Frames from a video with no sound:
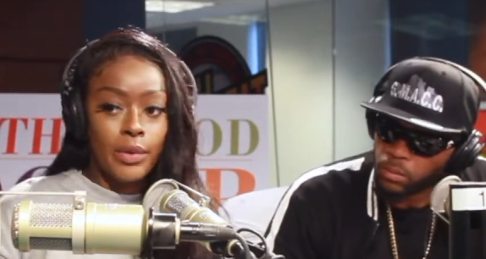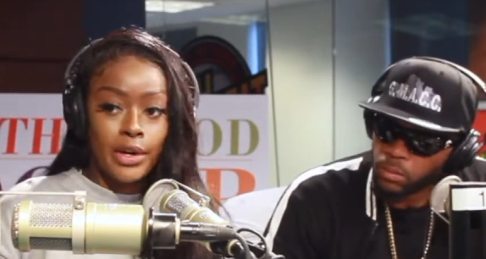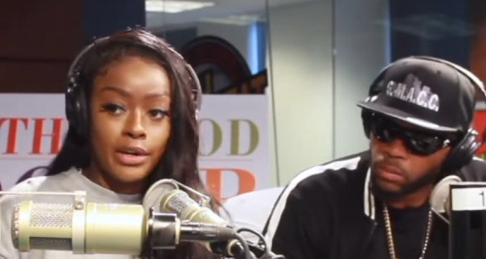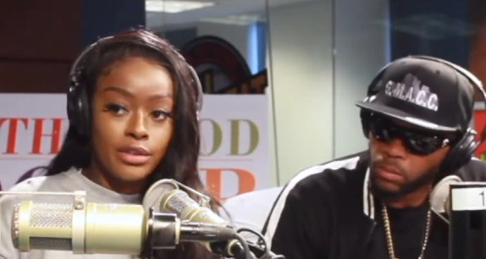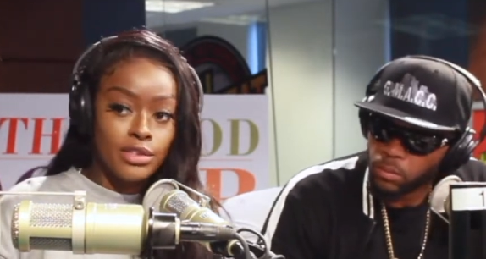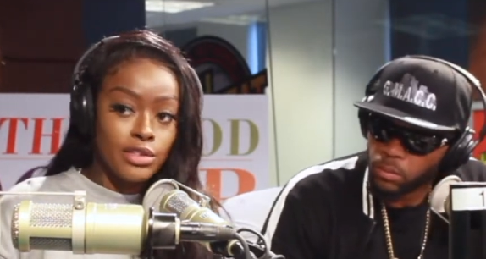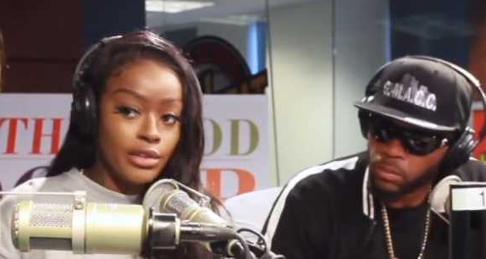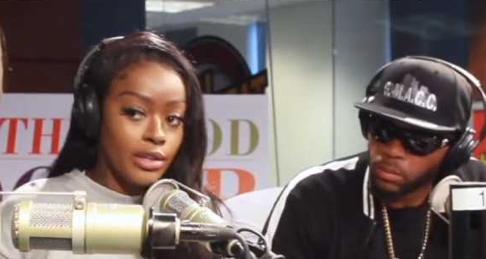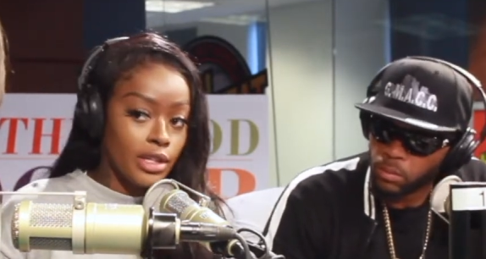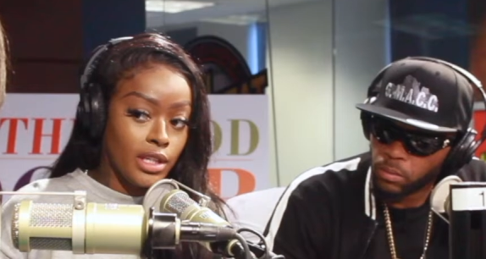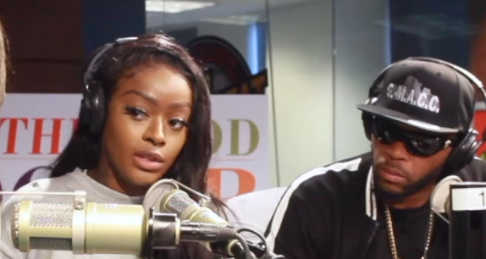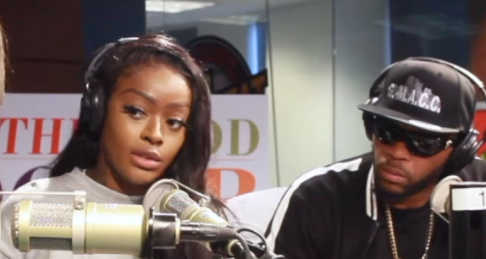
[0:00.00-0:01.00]
Speaker 1: wear
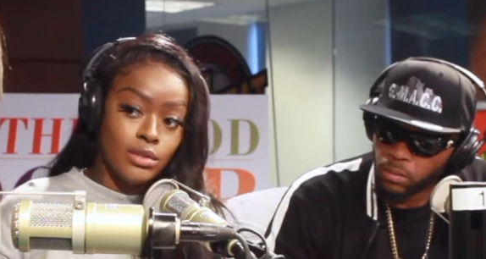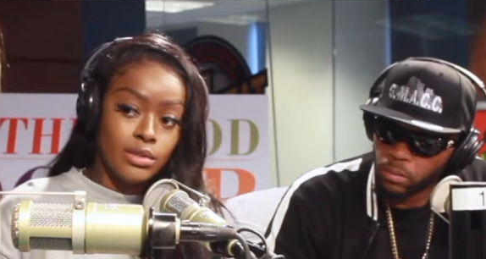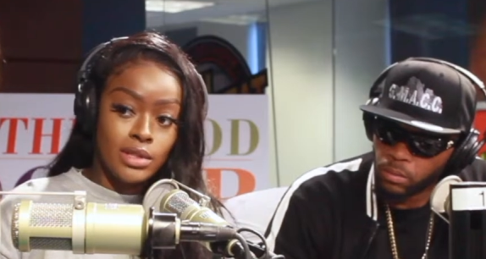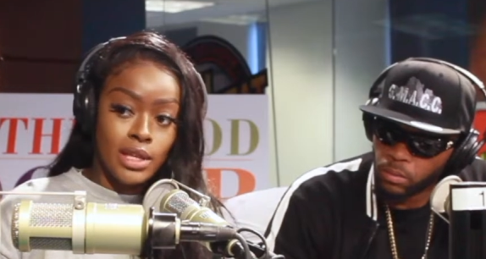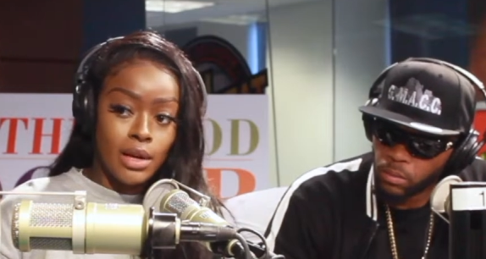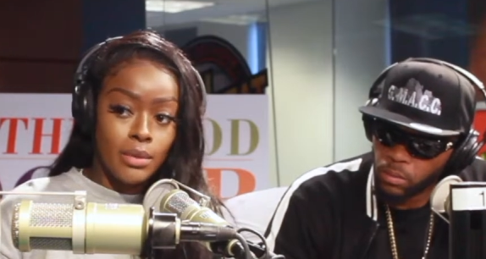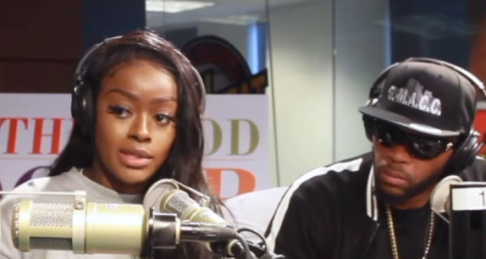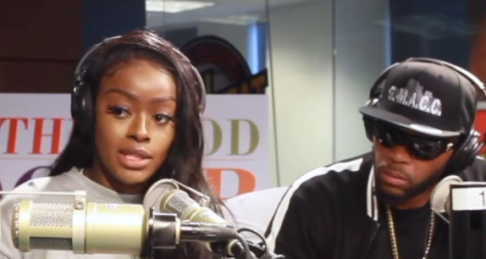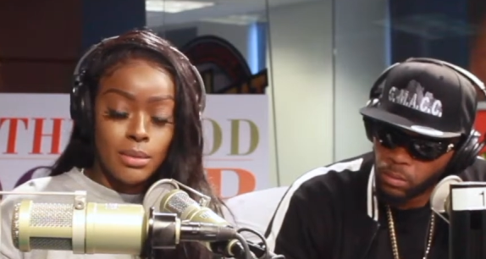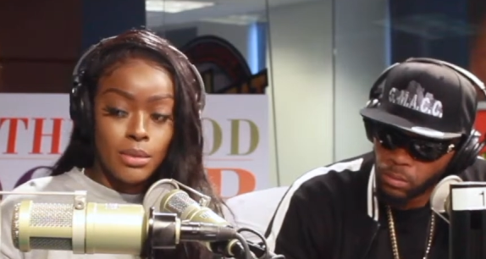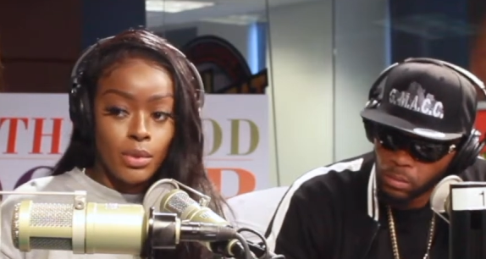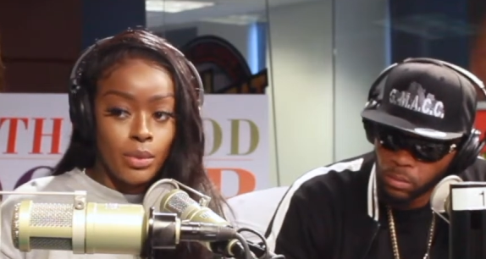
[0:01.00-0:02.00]
certain heels that I
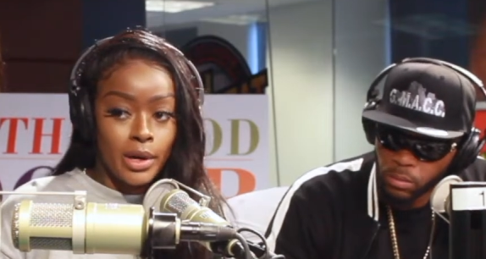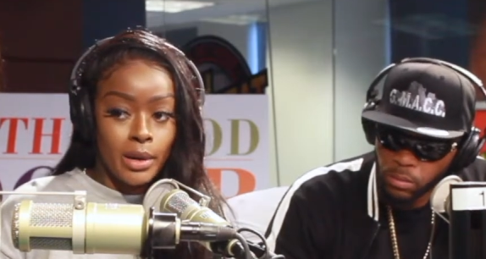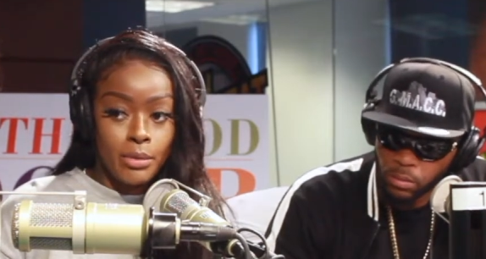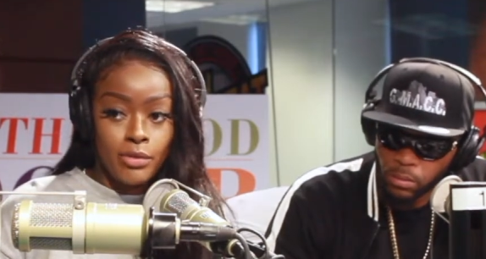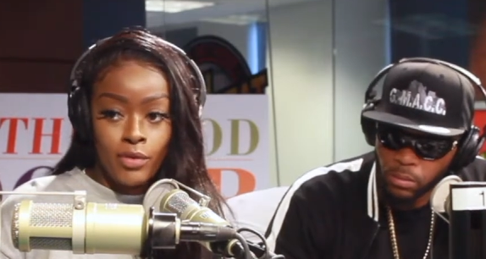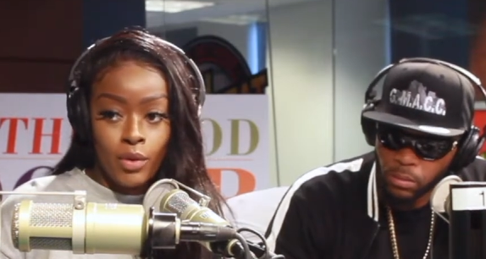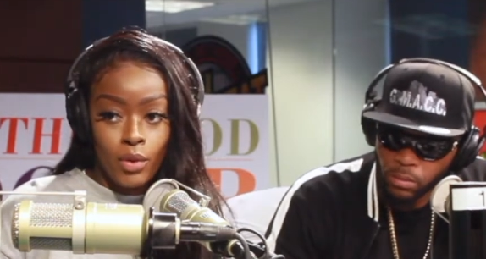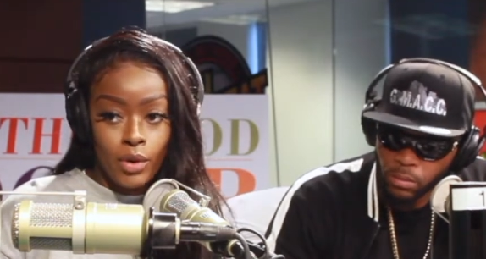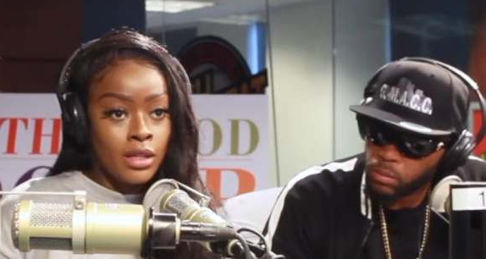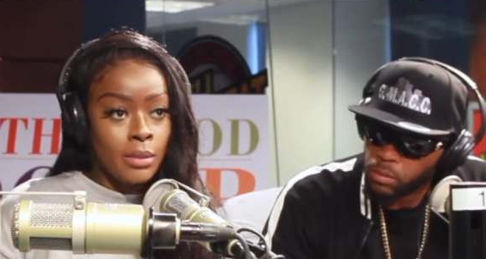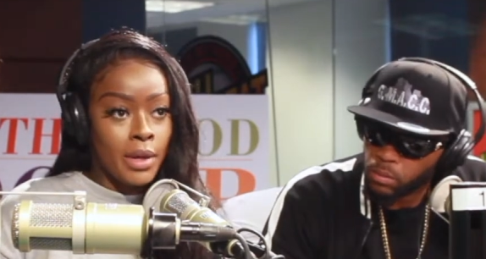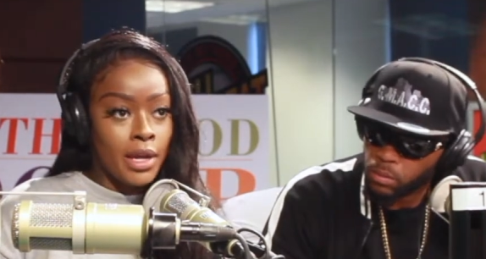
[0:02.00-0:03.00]
was able to wear
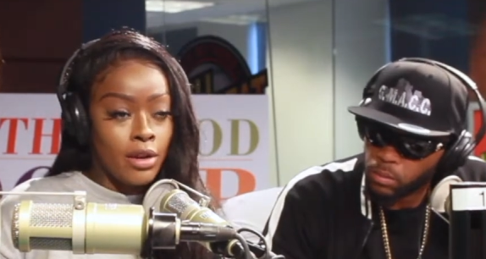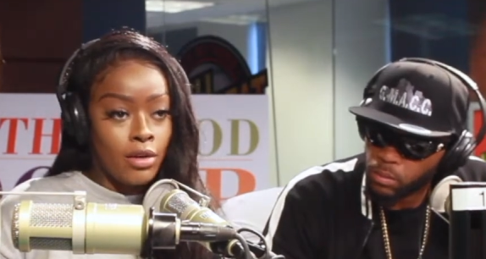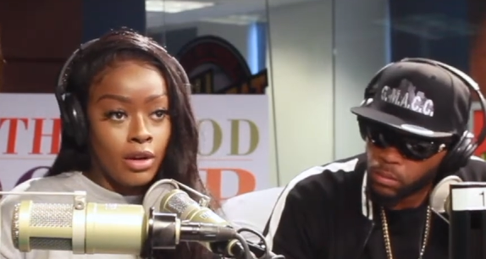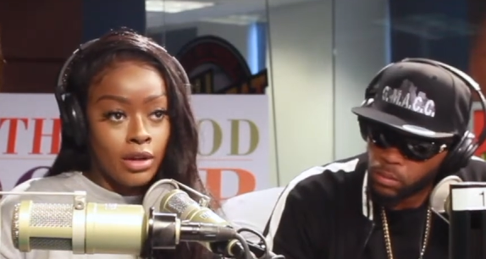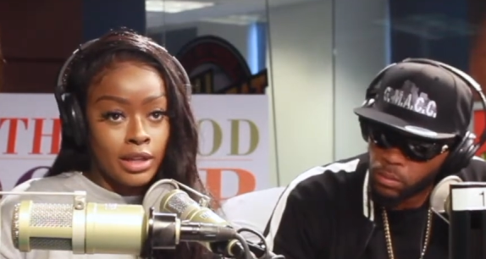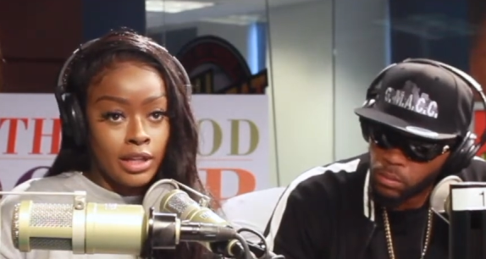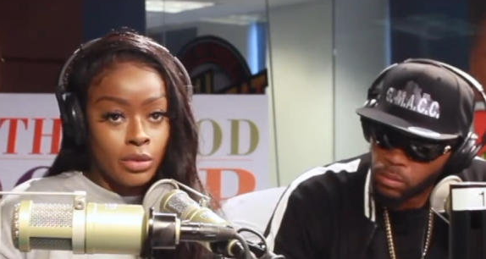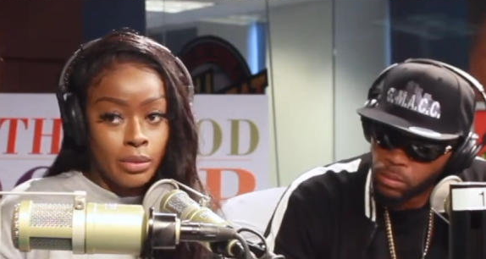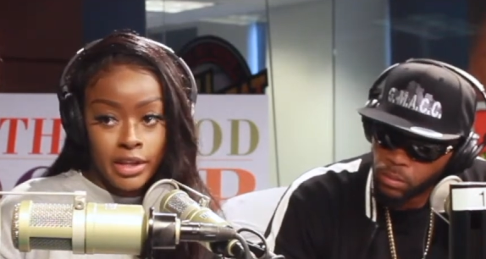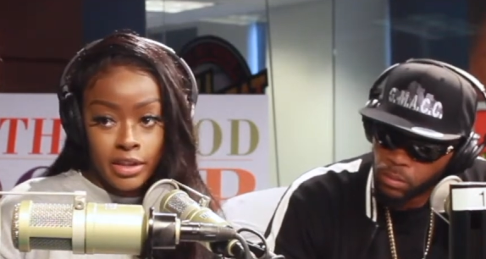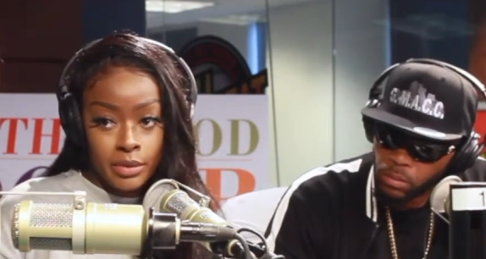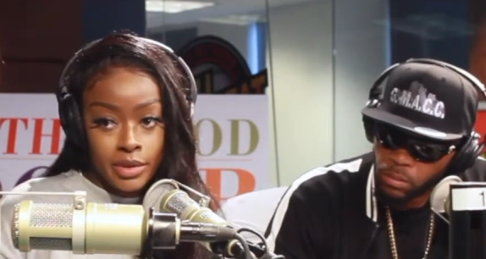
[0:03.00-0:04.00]
before. Depending
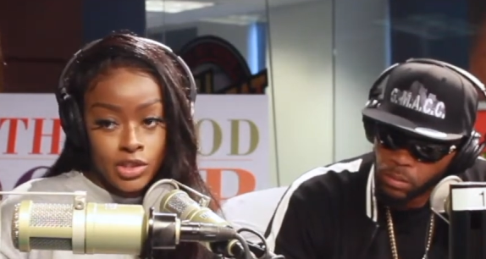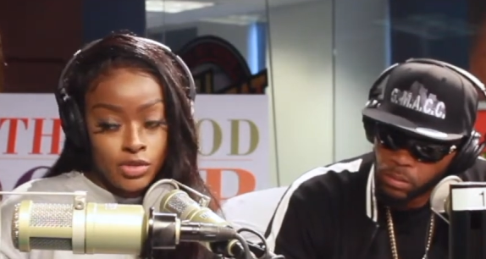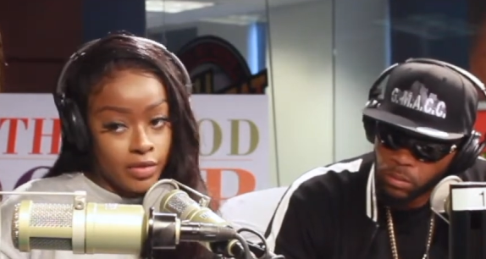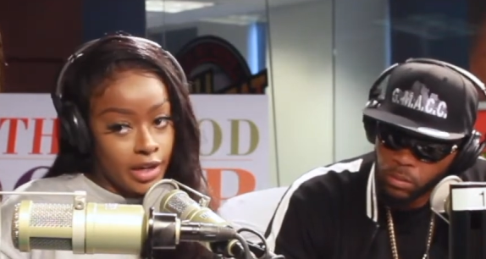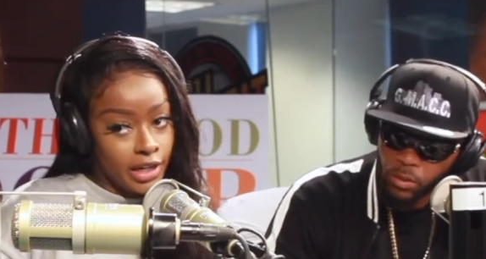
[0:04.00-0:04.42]
on like the weather when